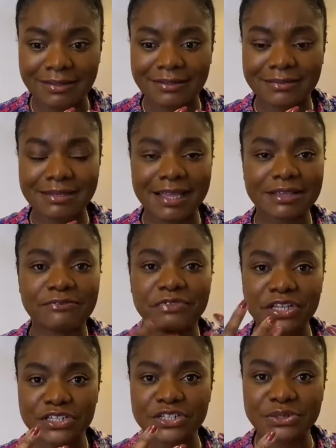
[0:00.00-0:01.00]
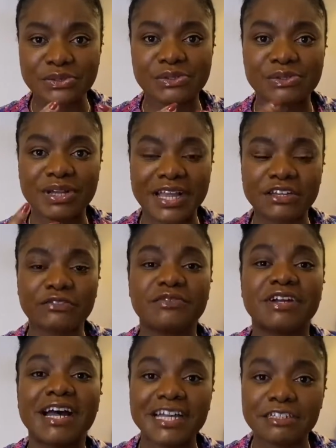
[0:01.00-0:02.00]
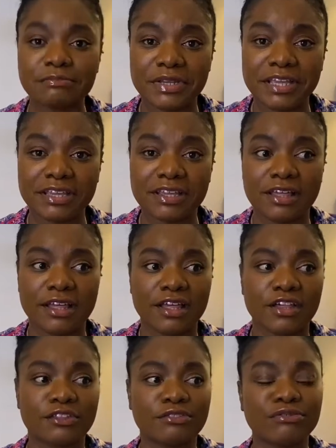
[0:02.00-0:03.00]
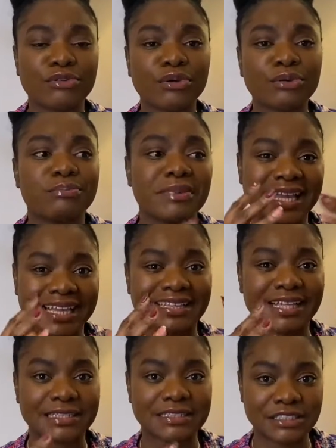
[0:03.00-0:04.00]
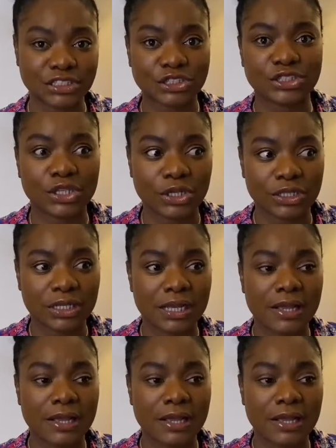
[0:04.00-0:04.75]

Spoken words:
videos to kind of guide me through making that decision.